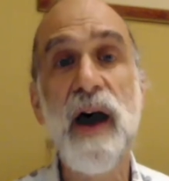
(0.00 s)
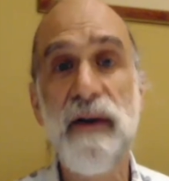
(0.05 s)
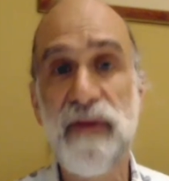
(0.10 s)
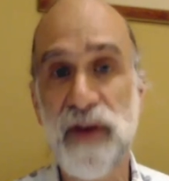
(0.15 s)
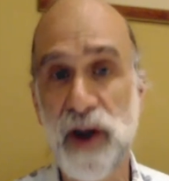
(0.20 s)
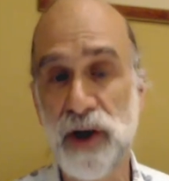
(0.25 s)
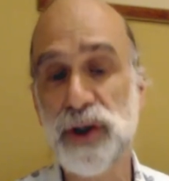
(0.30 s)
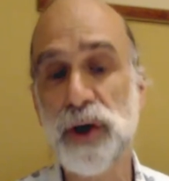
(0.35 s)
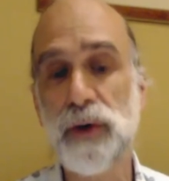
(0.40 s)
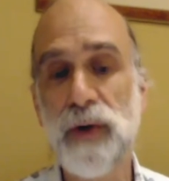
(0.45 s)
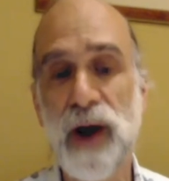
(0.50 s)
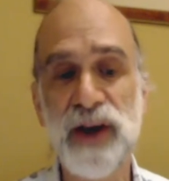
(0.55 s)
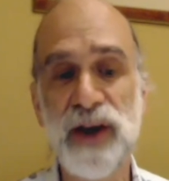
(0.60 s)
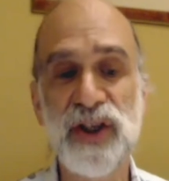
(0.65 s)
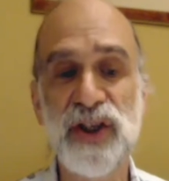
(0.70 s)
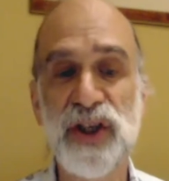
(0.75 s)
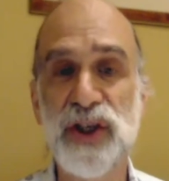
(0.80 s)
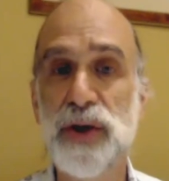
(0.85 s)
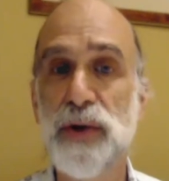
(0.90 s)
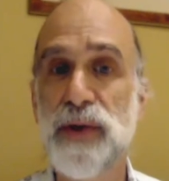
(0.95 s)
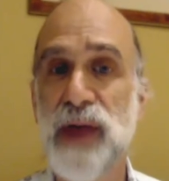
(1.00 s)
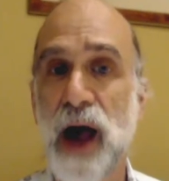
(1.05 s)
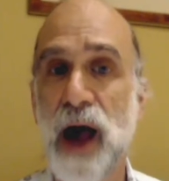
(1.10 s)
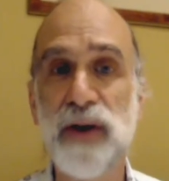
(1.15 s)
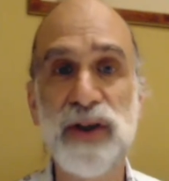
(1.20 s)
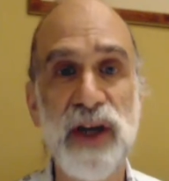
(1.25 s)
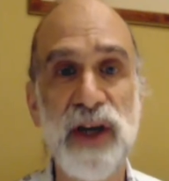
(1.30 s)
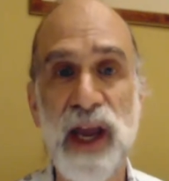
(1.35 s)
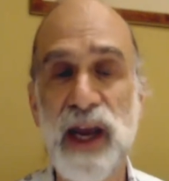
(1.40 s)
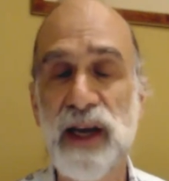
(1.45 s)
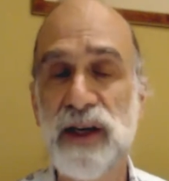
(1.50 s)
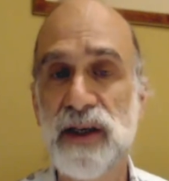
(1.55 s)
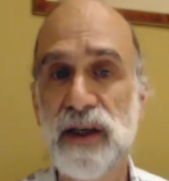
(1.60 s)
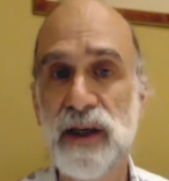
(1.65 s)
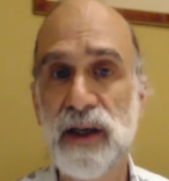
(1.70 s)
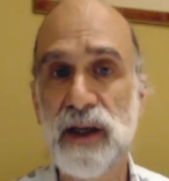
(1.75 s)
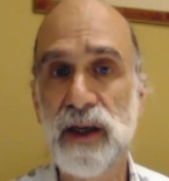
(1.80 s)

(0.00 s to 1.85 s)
financial crisis of 2008.